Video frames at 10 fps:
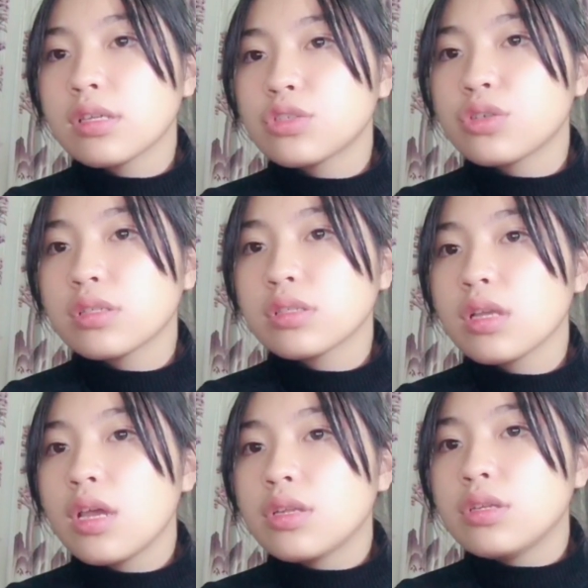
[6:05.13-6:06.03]
such as
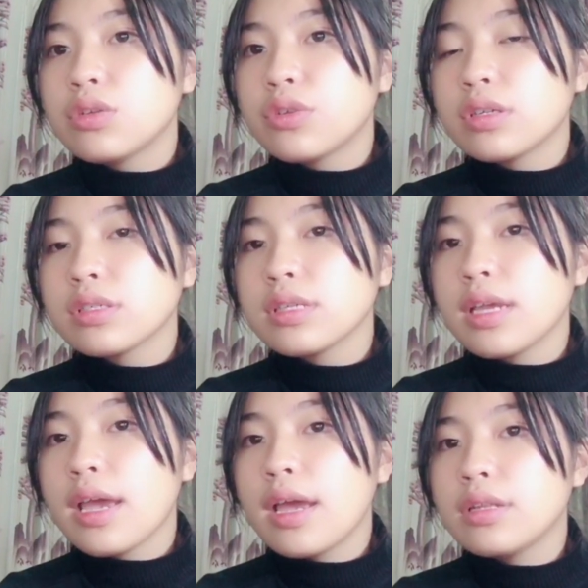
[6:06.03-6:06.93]
New
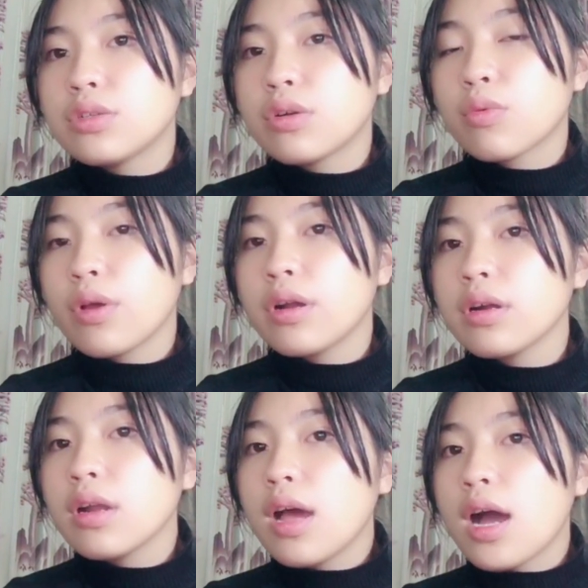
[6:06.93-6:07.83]
Jersey and Delaware,